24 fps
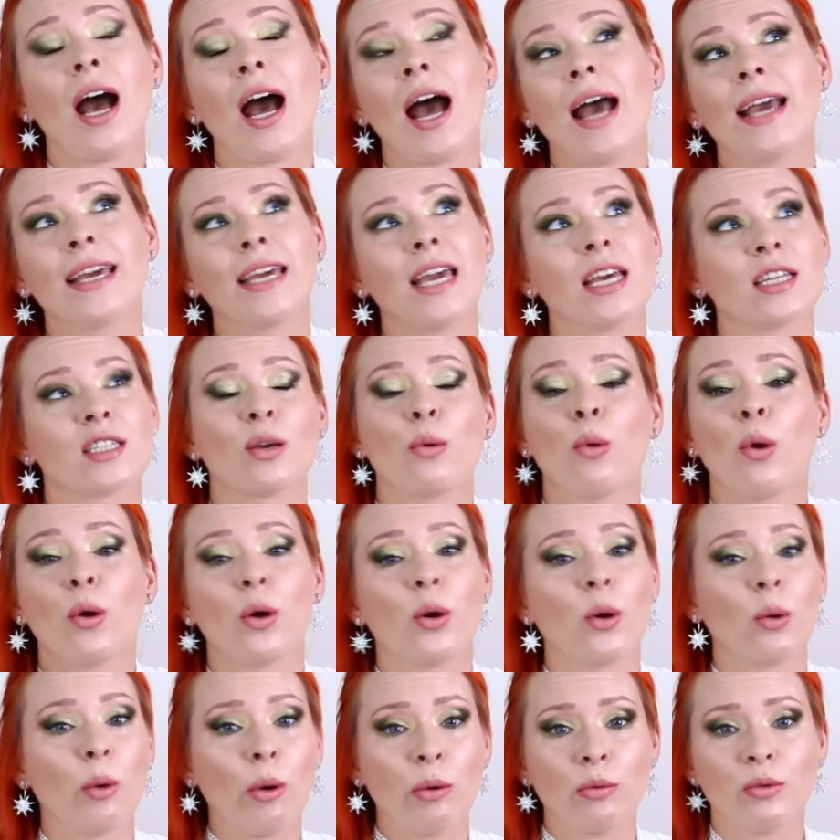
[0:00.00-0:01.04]
I guess, quote
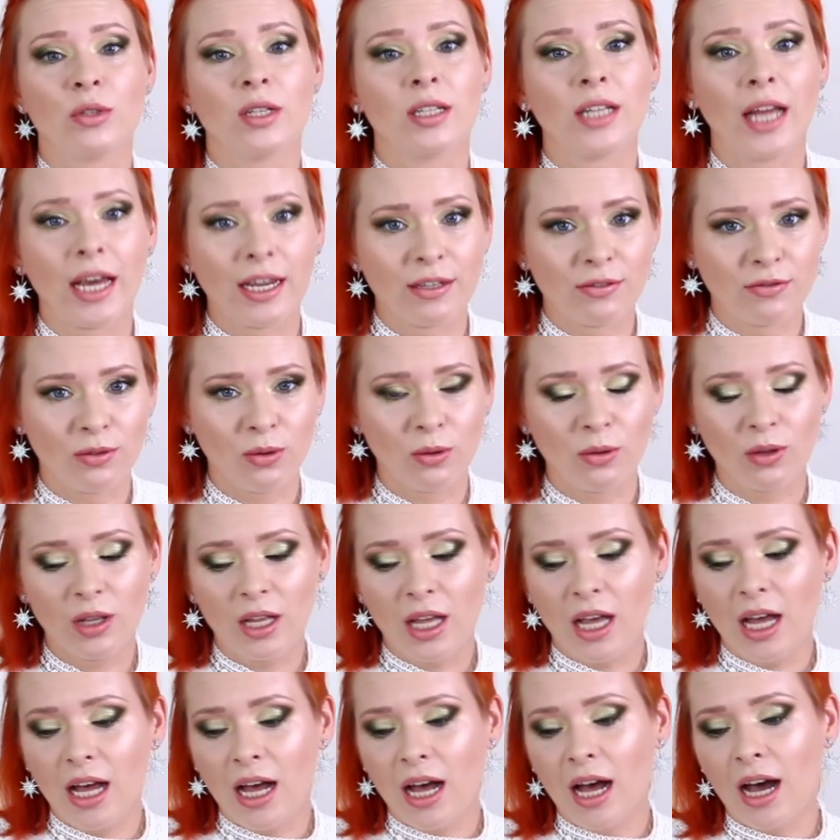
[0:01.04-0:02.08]
unquote, delightful.
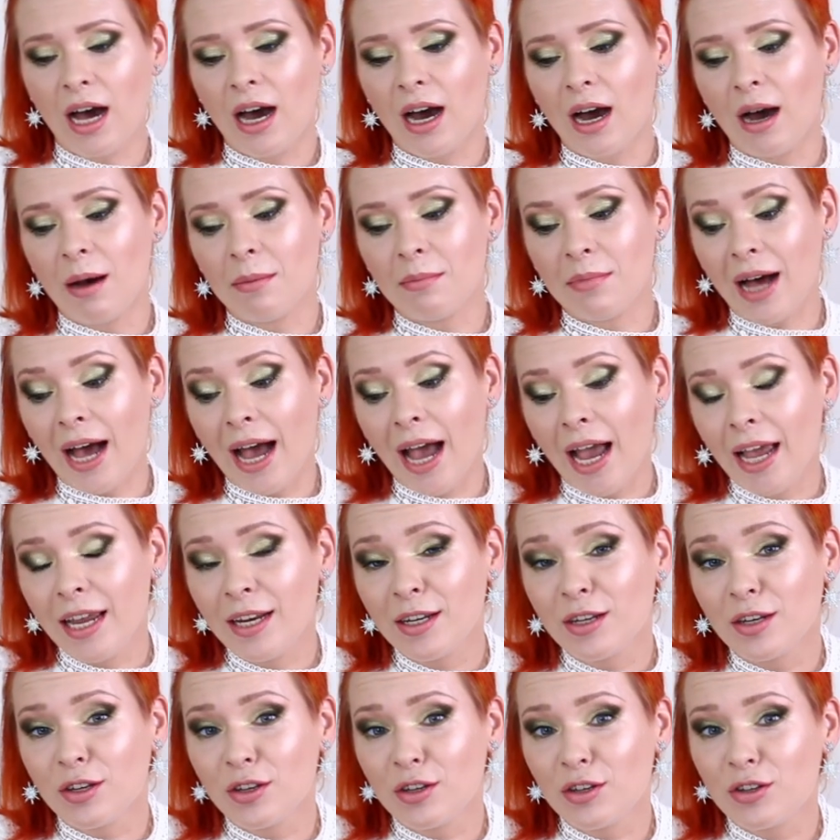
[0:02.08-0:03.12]

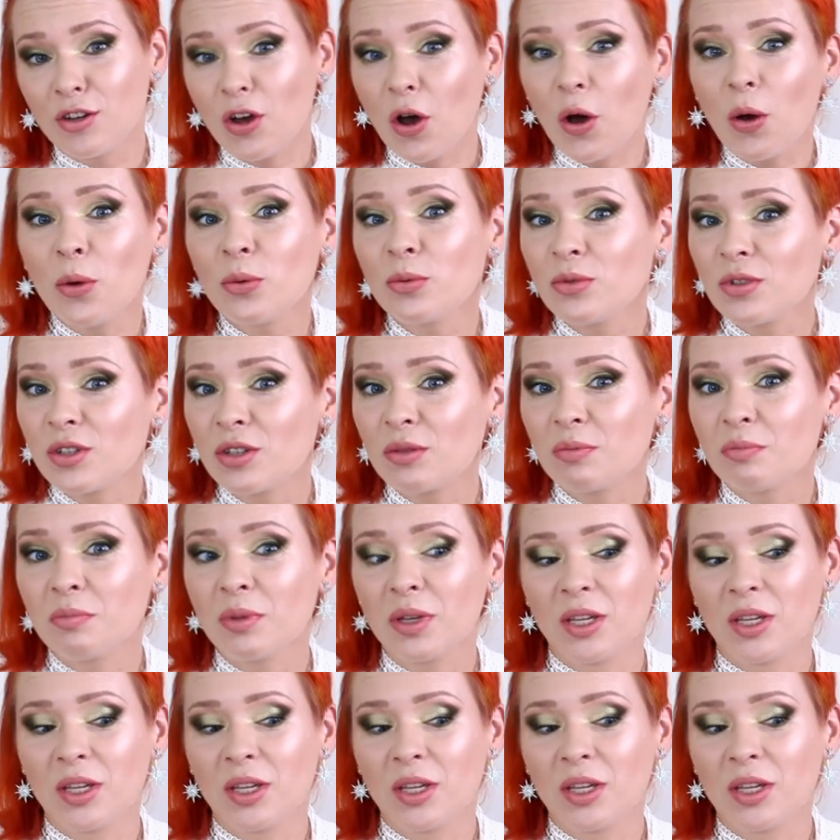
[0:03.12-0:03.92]
I don't,